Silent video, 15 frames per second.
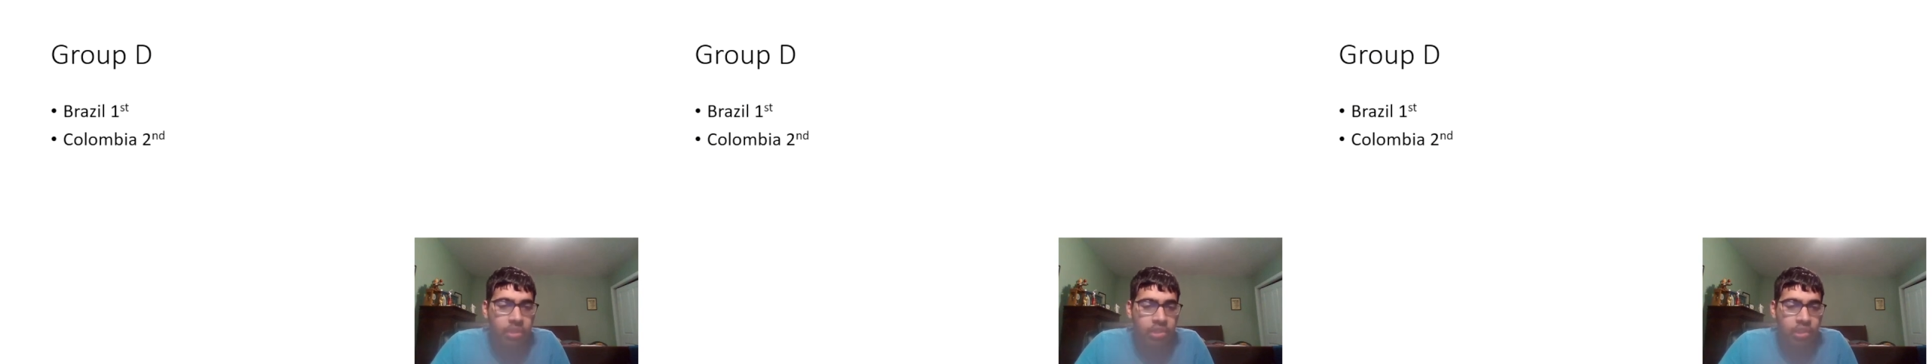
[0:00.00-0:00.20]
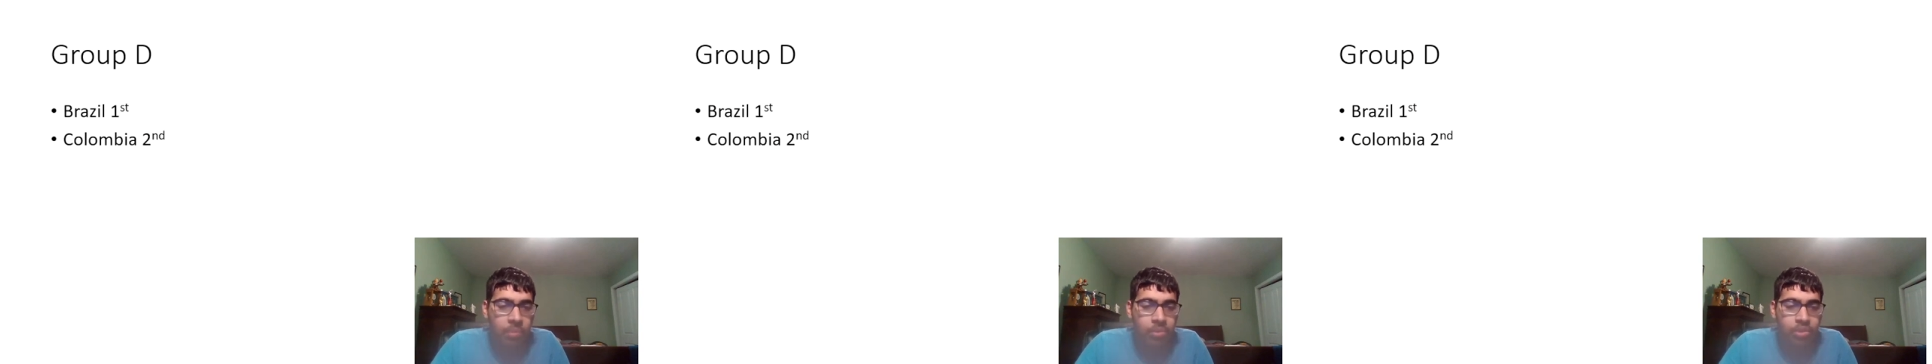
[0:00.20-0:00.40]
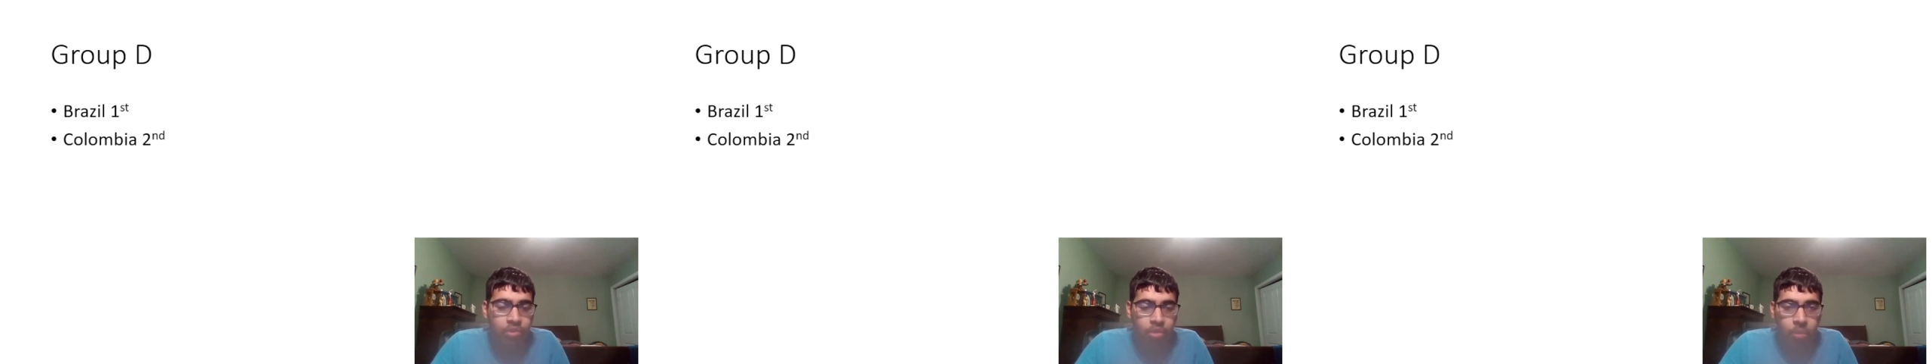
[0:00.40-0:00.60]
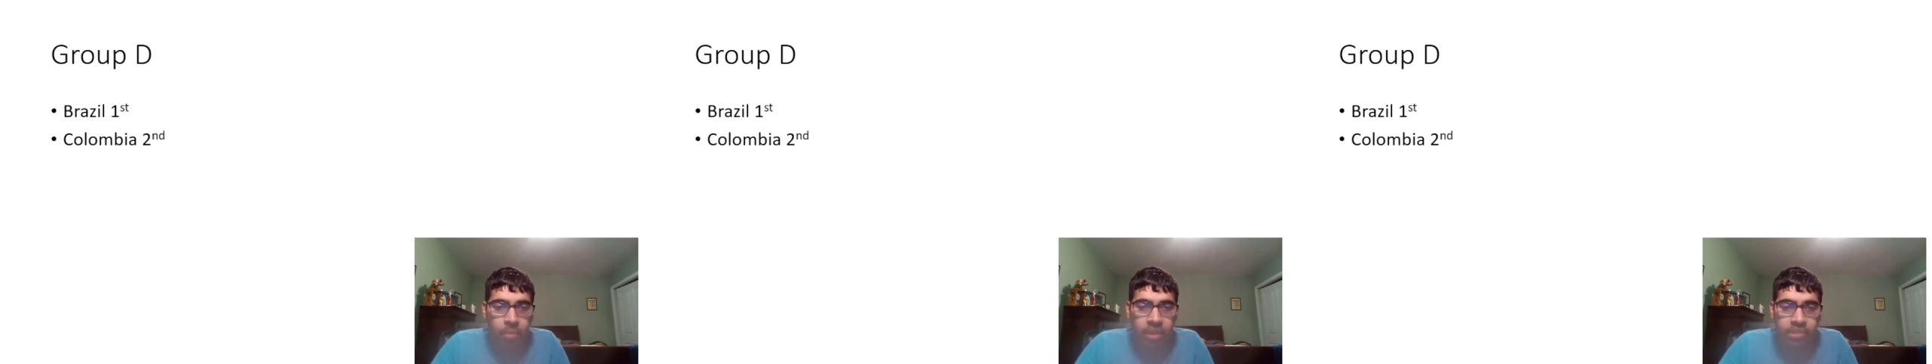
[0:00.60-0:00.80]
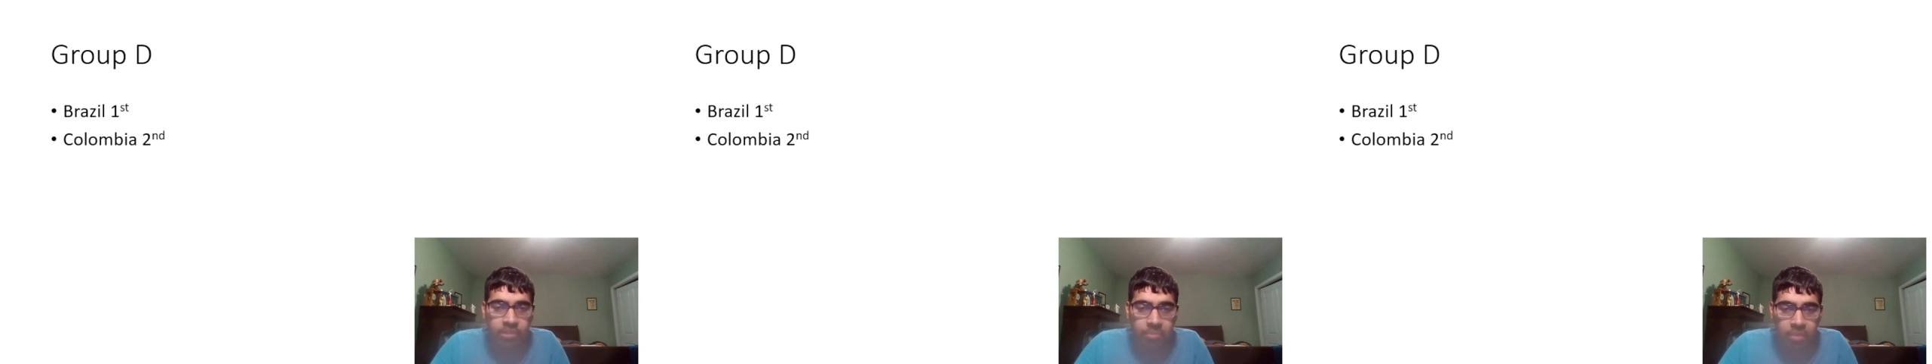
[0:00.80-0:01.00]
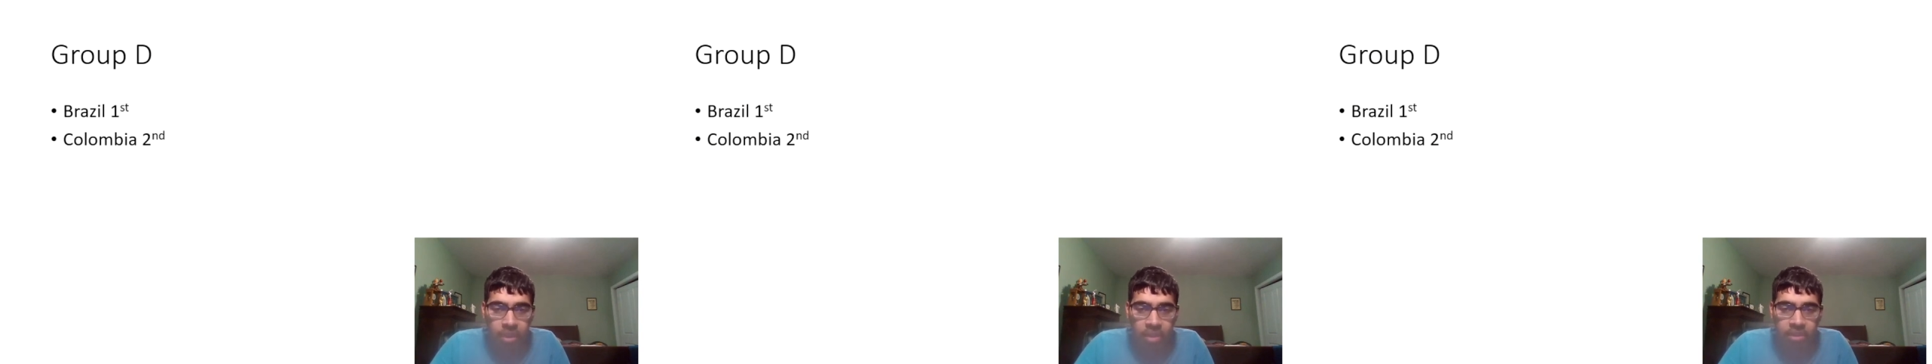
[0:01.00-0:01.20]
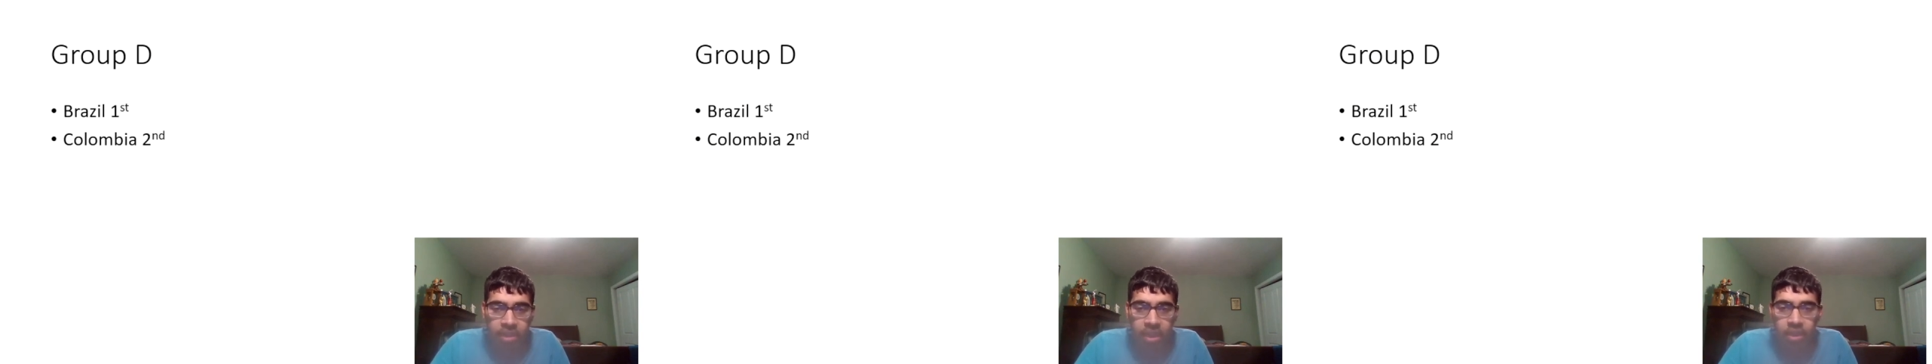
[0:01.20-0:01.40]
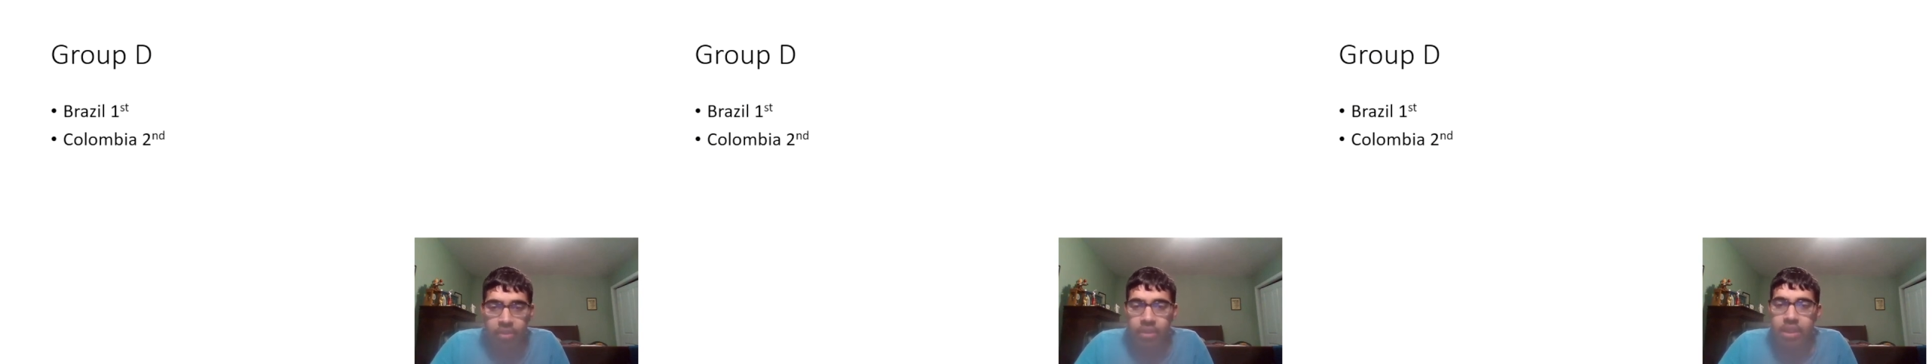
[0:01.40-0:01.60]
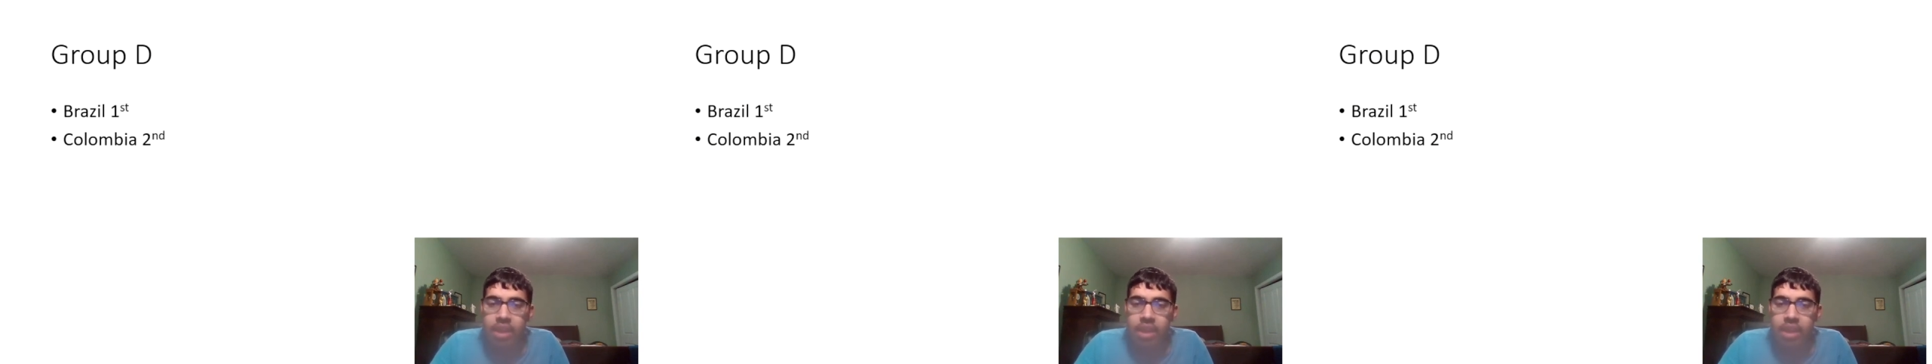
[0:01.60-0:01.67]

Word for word: to top this group as of right now.